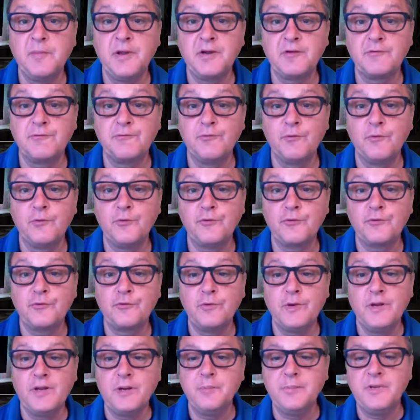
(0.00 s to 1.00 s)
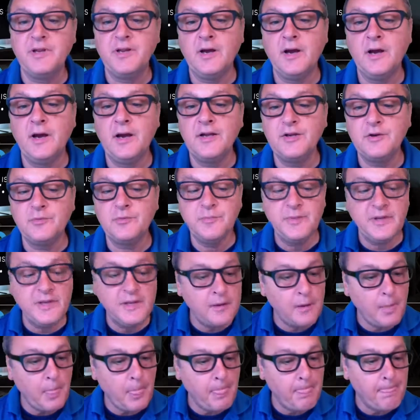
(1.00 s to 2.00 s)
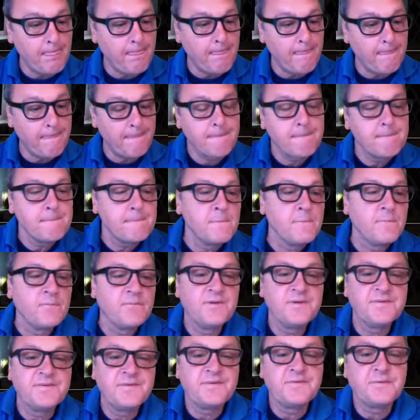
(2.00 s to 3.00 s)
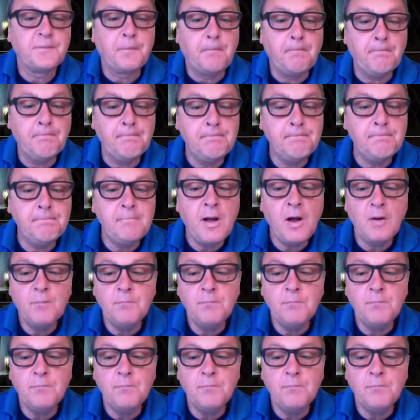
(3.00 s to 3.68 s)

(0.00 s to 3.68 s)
it full screen behind me. This is MMHMM,